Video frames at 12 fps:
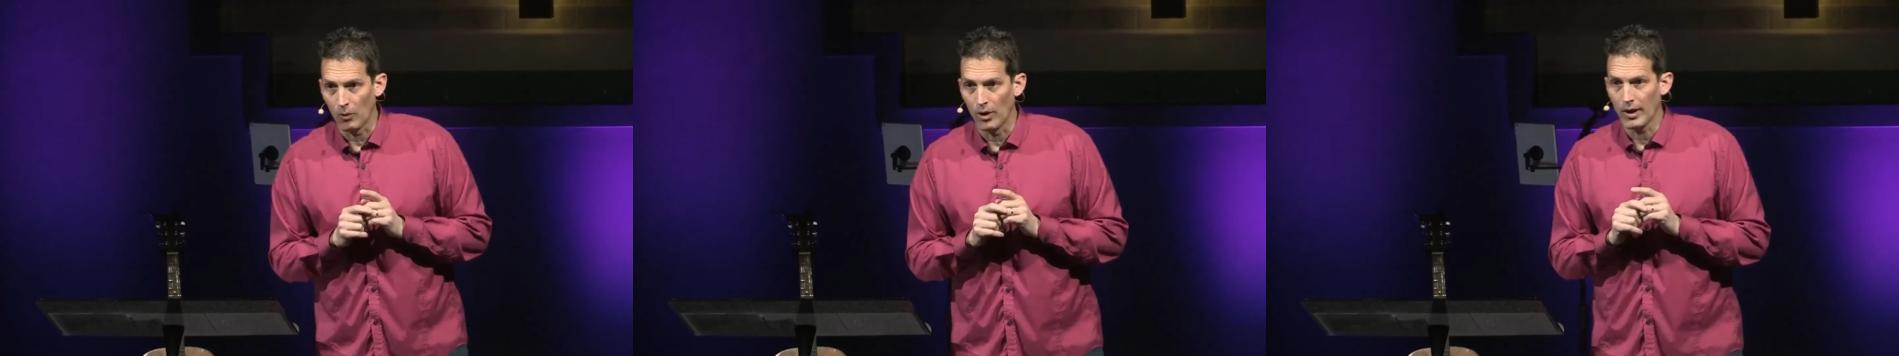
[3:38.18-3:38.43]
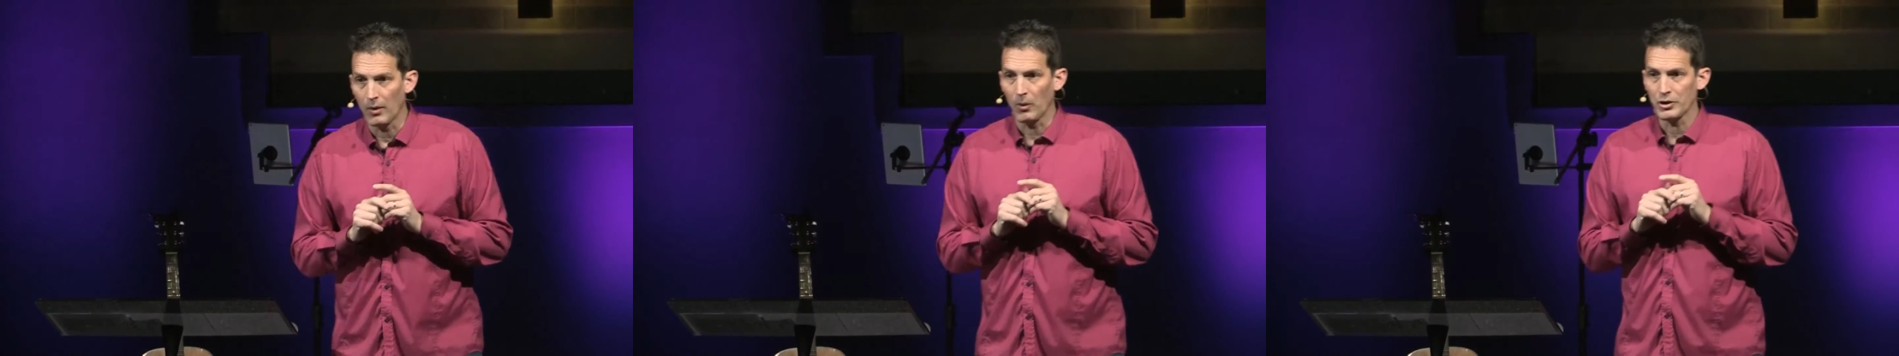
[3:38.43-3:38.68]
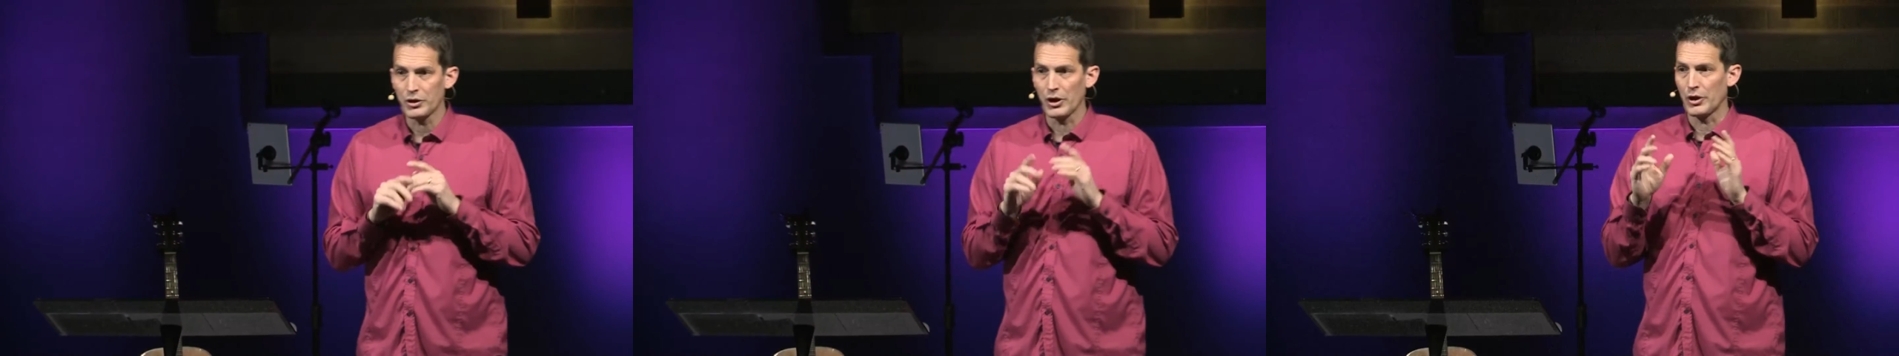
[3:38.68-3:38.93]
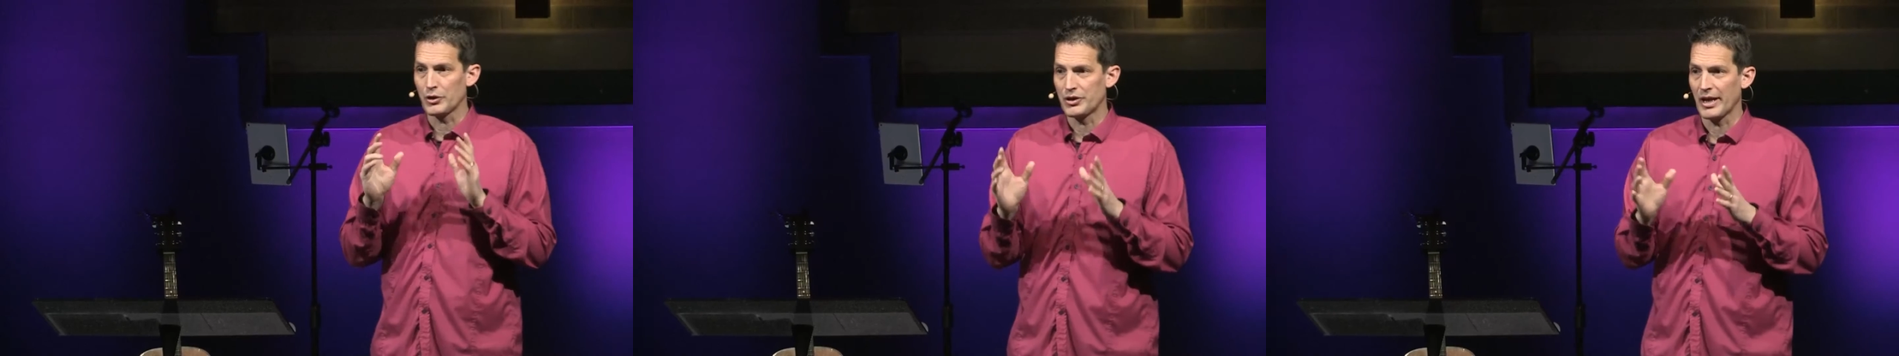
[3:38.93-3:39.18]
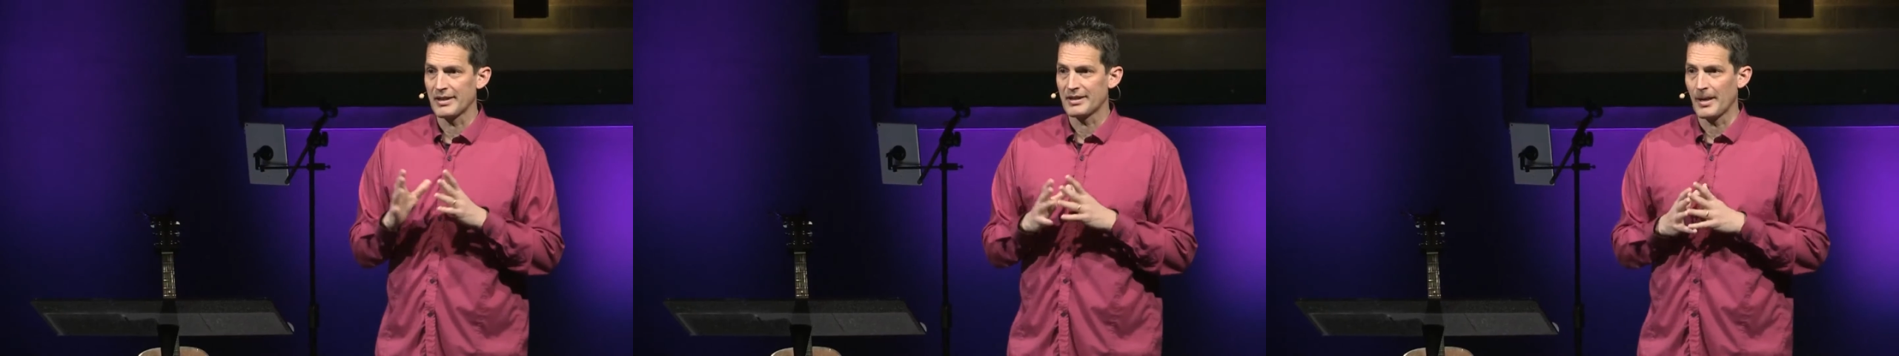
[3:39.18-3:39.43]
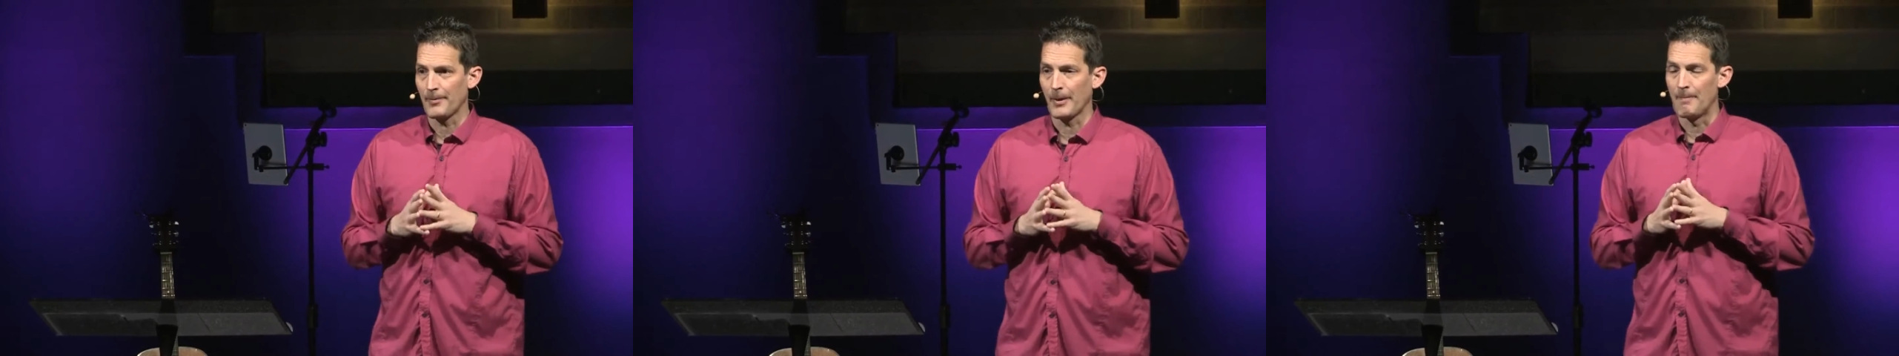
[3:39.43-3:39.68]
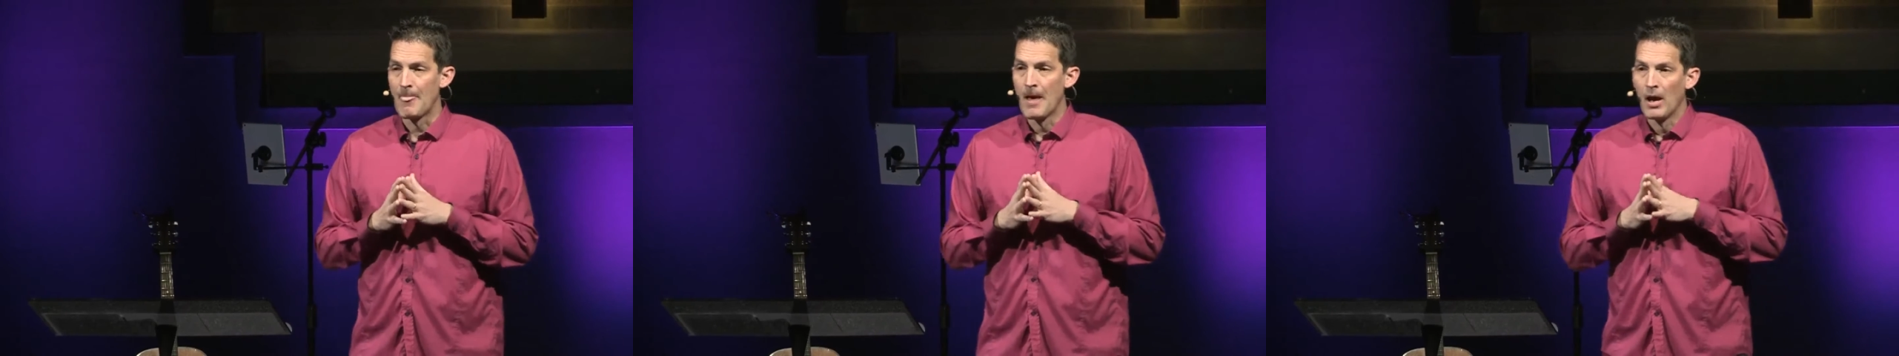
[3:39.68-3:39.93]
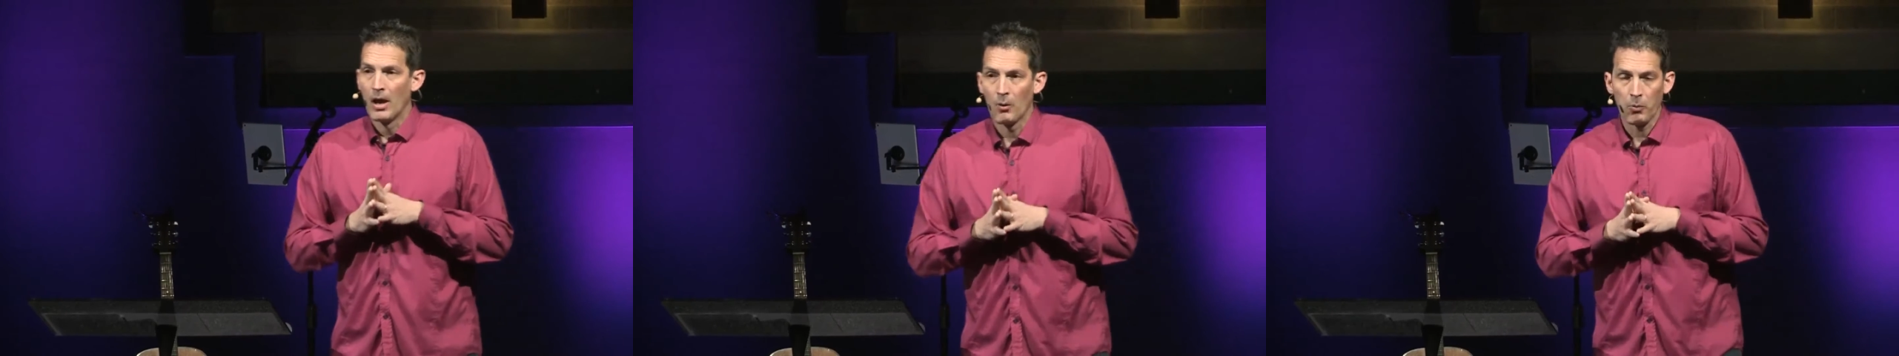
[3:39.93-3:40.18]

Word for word: one, I want you to understand something. Uh,